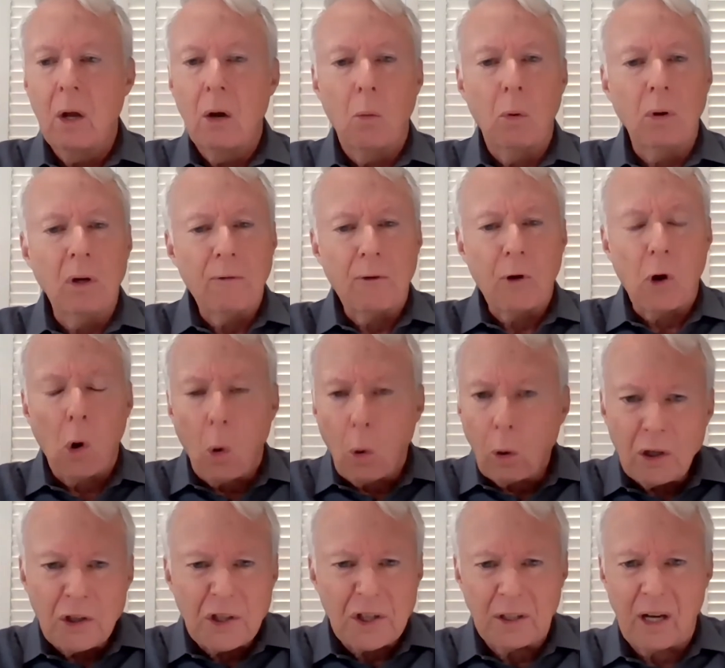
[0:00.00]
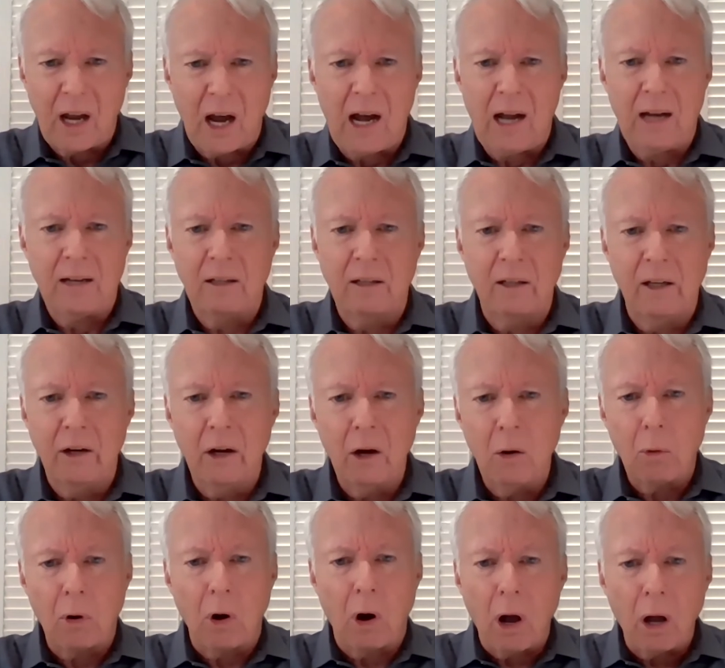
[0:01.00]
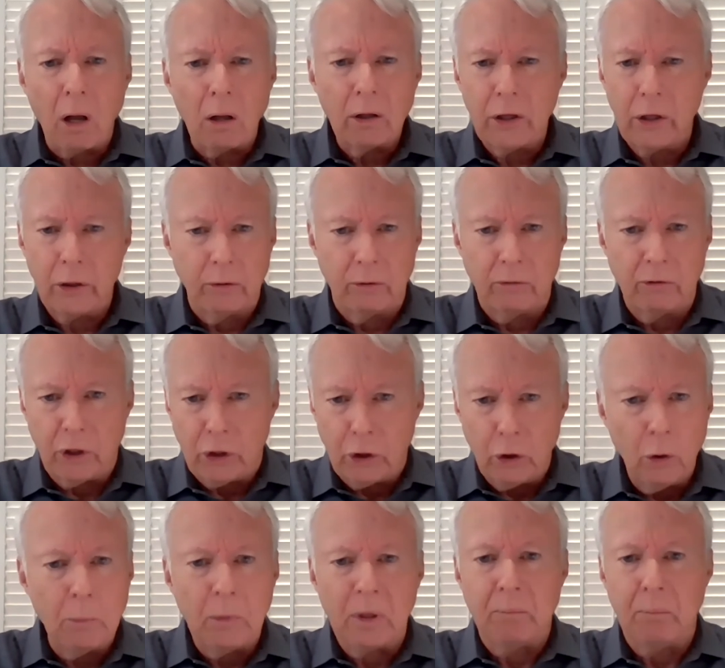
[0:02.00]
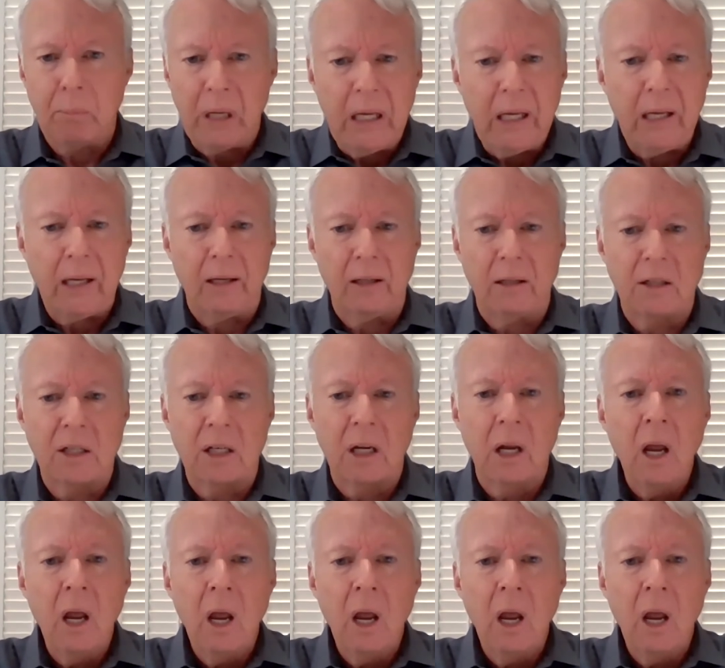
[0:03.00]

well, of course not. You know, we're all human beings.